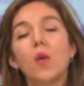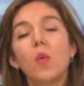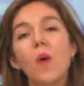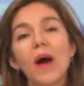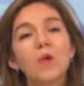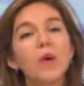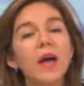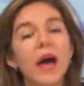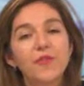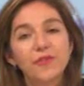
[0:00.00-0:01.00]
Why we
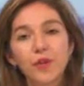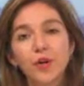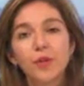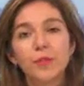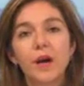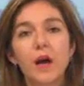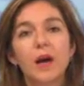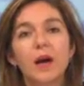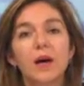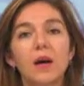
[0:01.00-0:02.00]
affirm
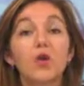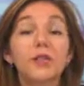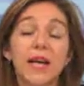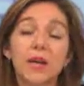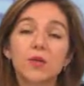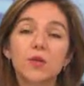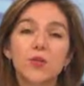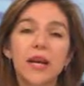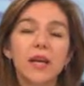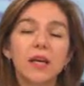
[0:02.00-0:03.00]
Ontario's
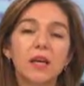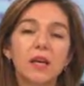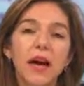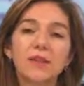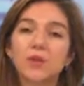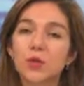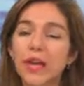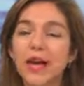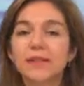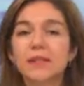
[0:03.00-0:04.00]
rating after
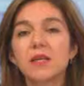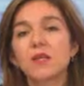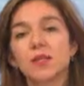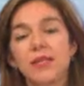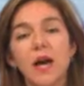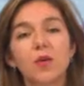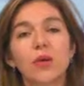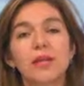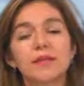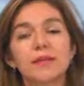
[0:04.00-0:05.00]
last year
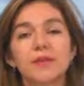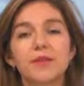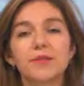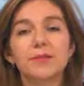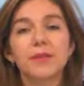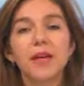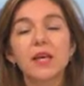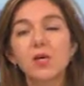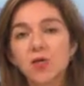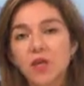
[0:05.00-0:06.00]
downgrade, Steve?
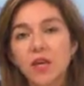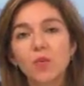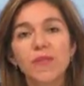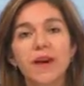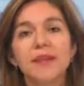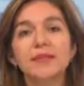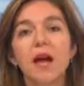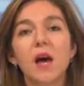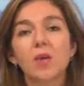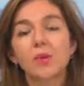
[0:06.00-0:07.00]
Can you share with us
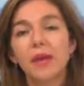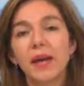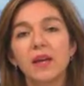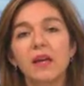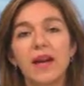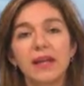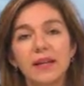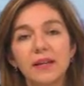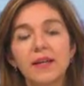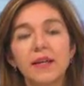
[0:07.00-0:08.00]
our main
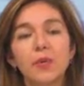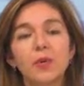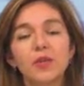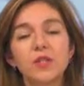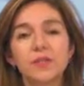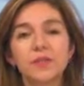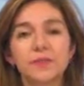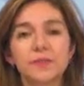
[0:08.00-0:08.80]
analytical points?